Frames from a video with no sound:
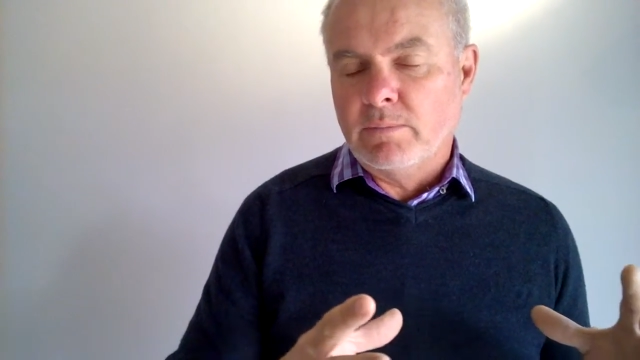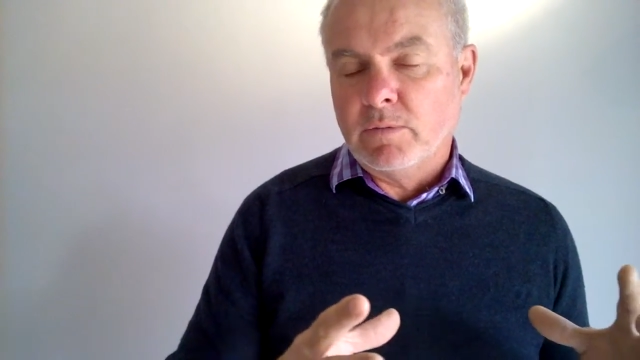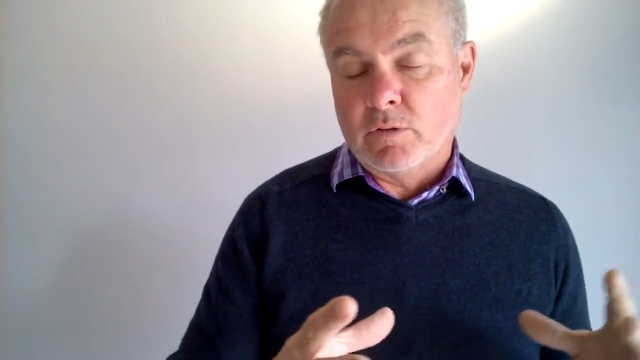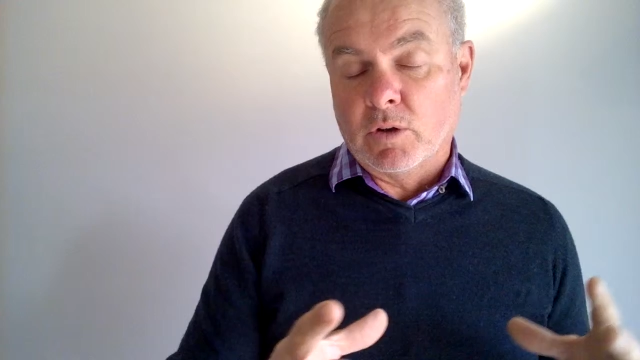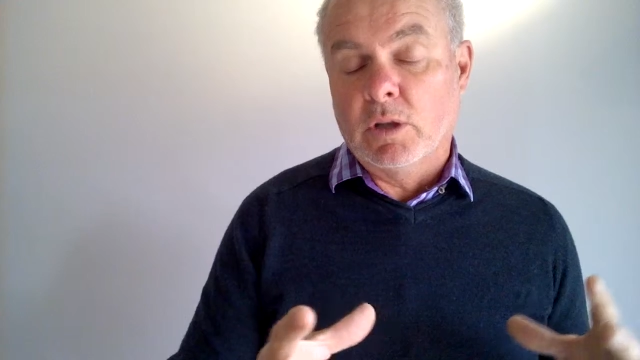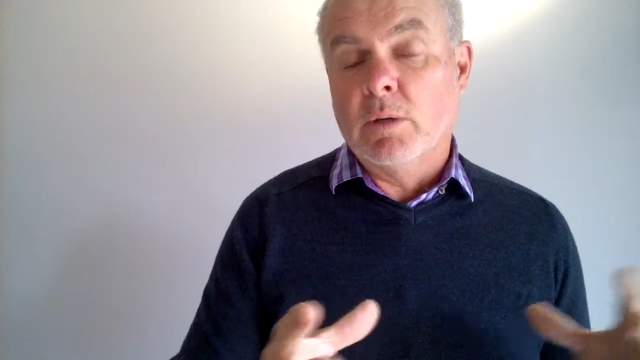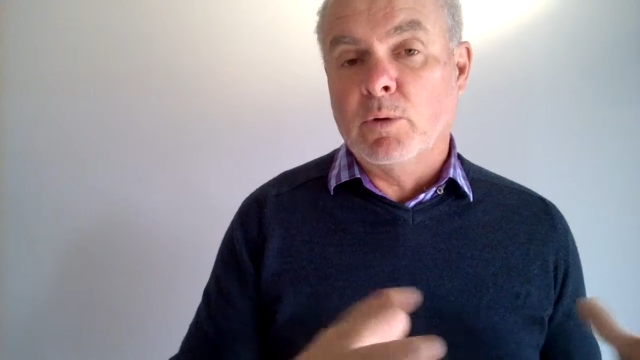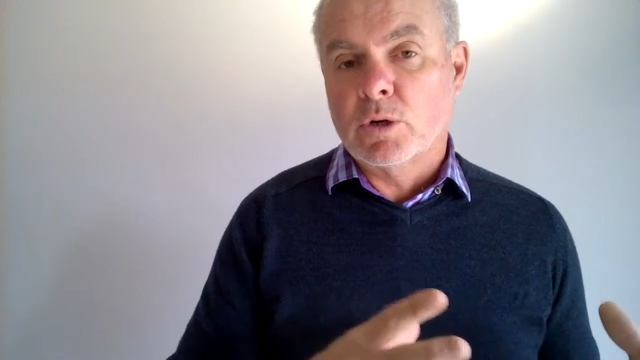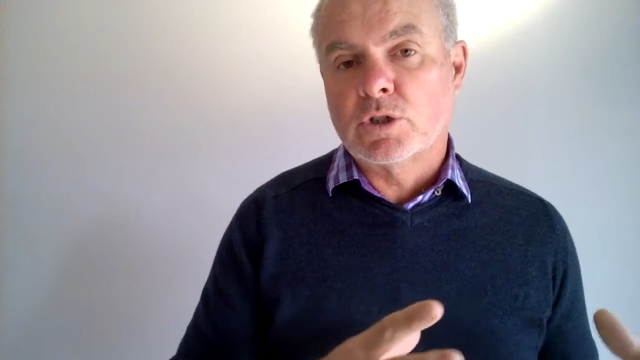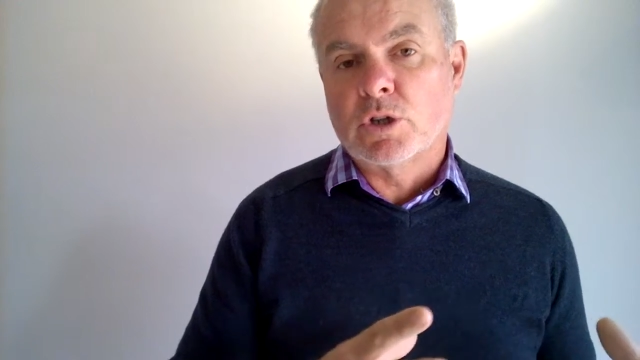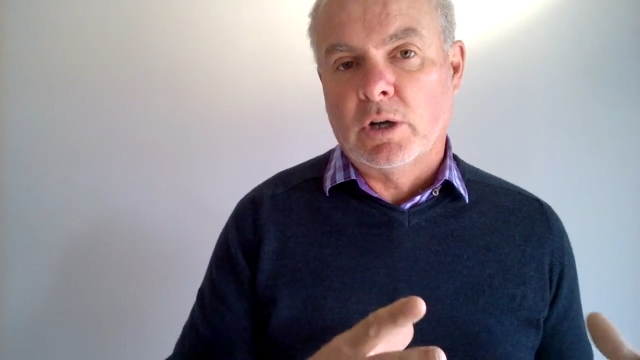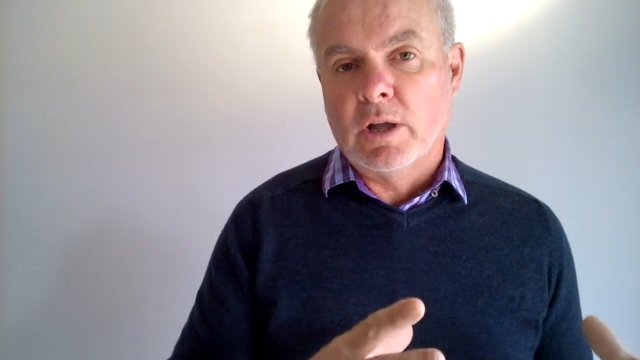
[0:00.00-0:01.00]
you've got a lot more
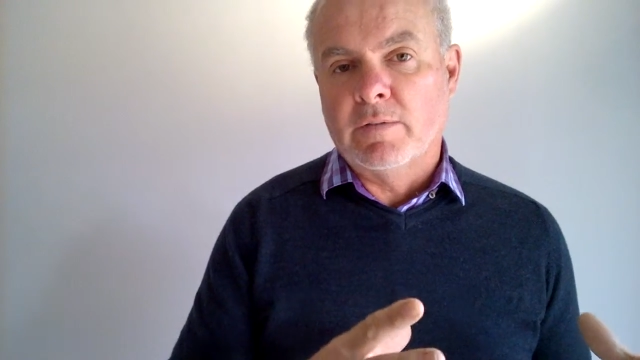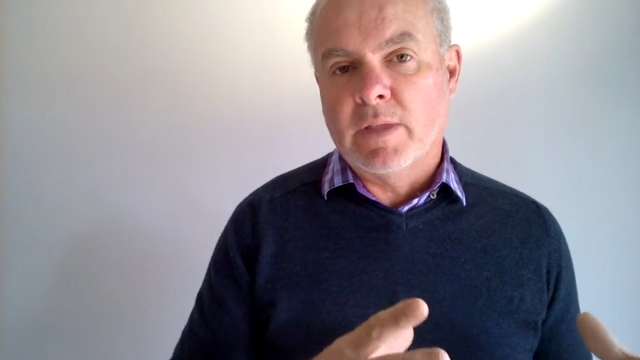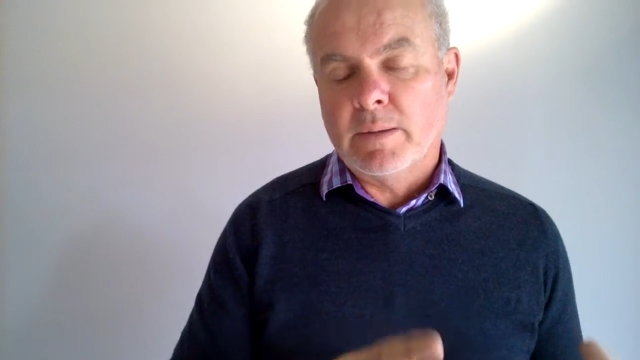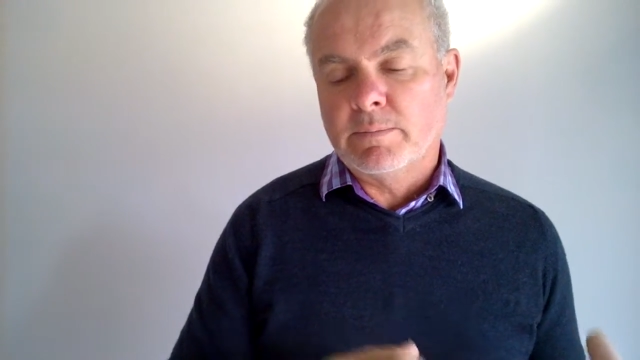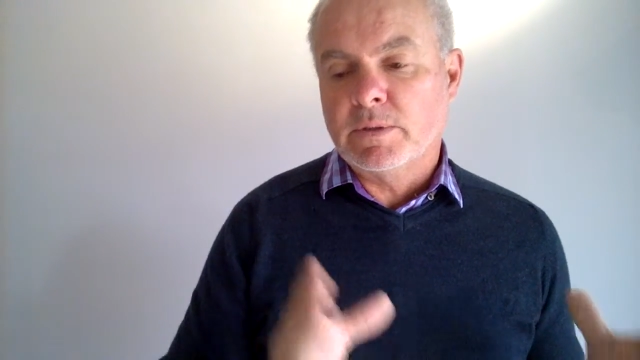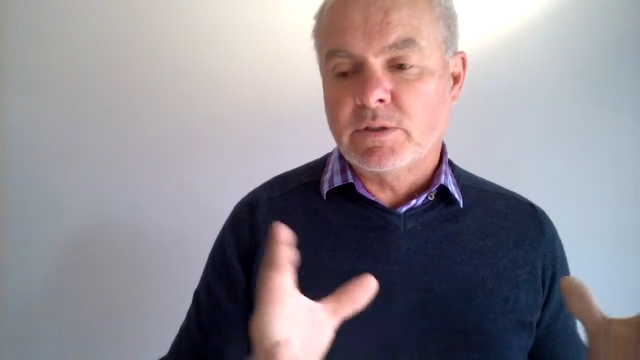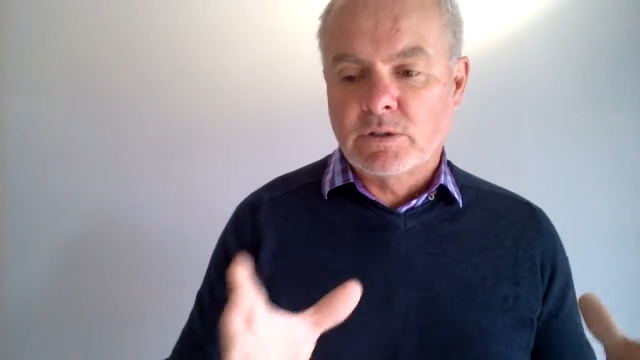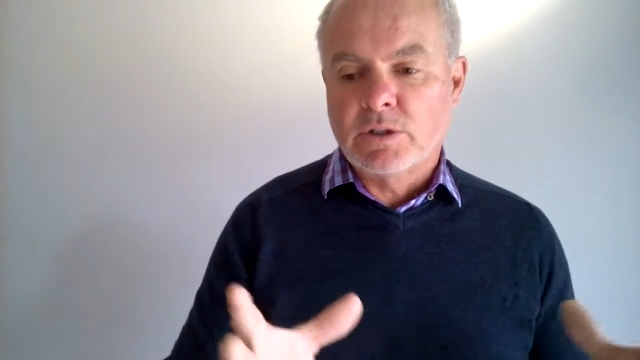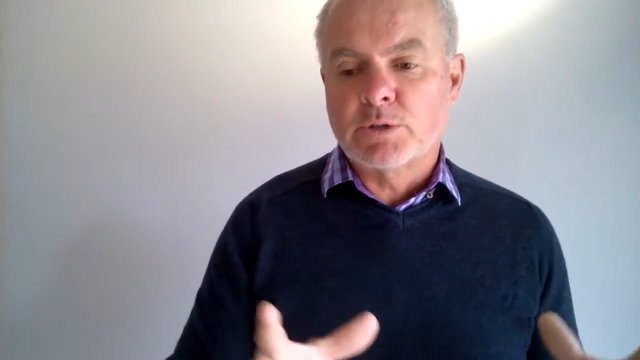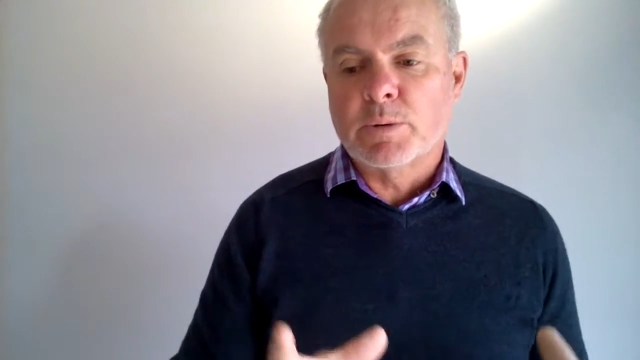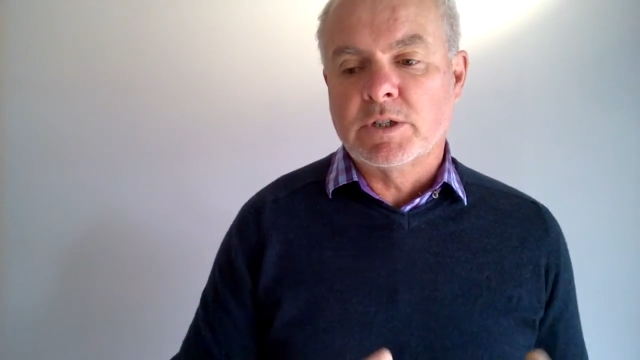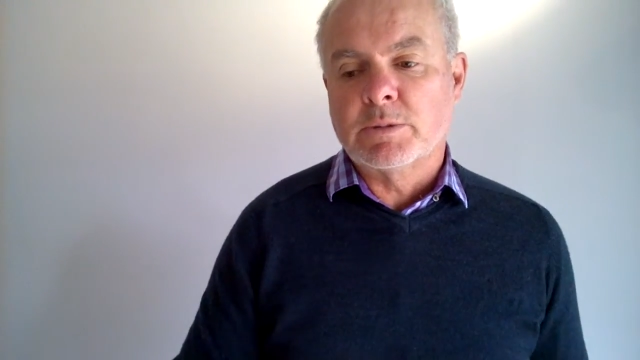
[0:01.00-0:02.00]
control over that.
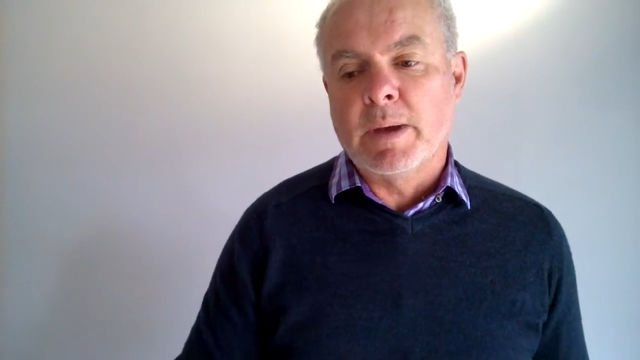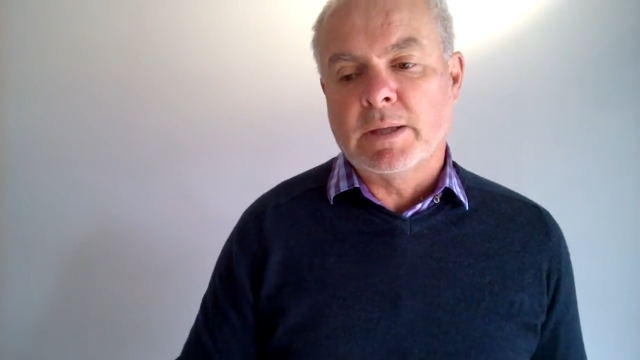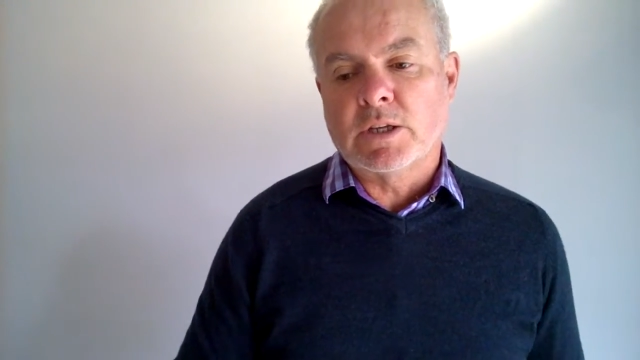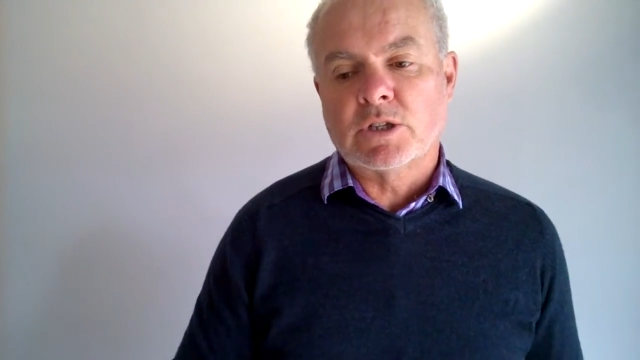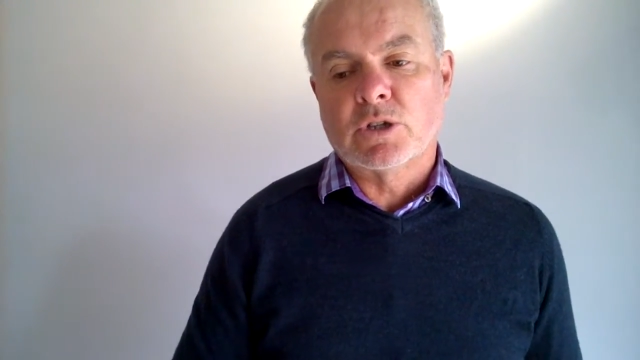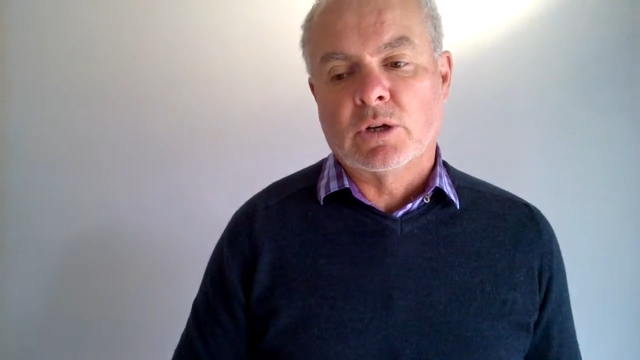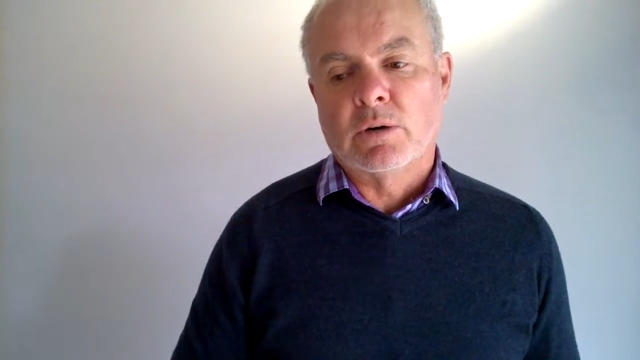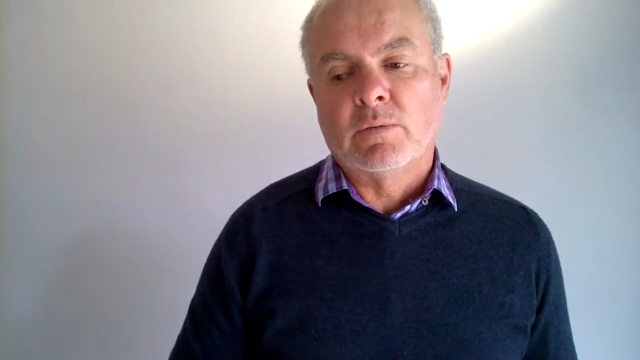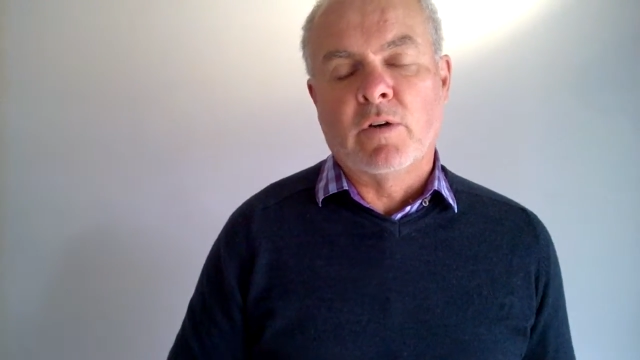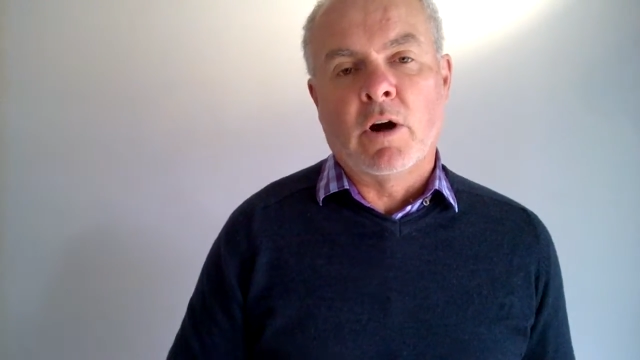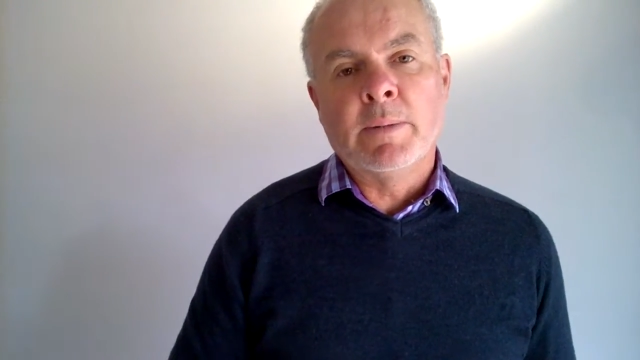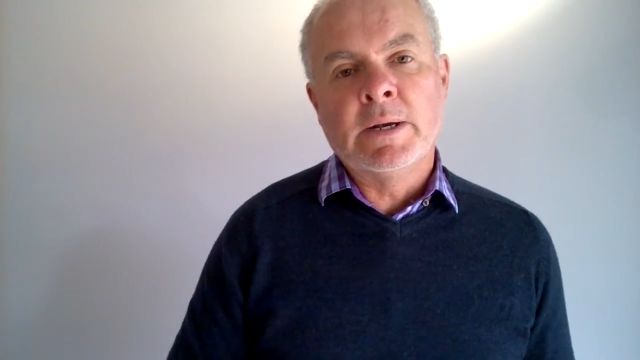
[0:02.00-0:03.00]
This one's about the external
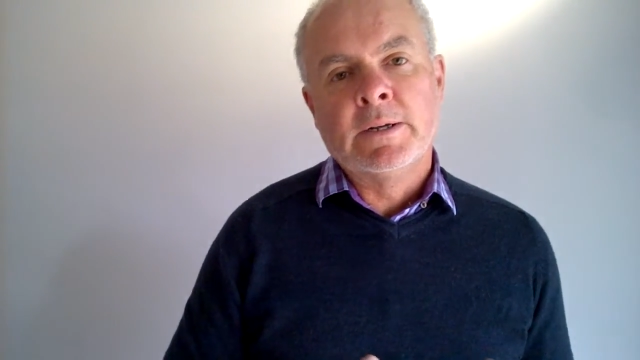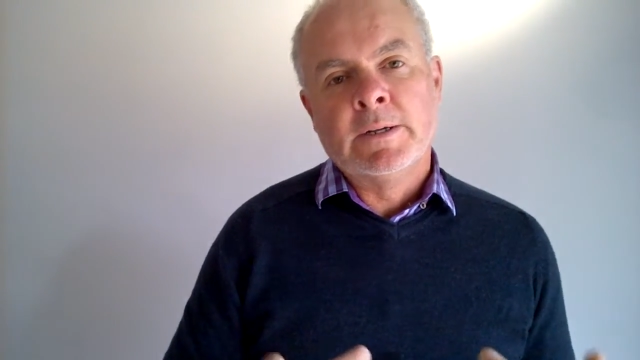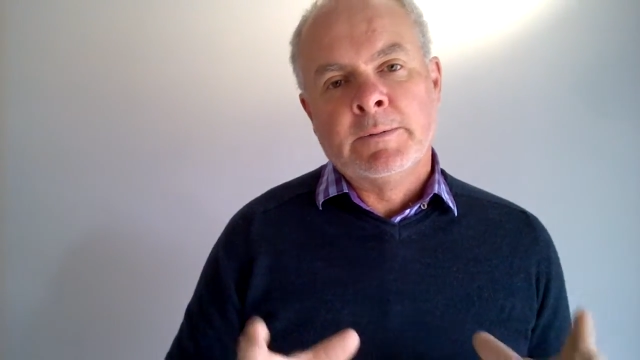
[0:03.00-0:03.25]
environment.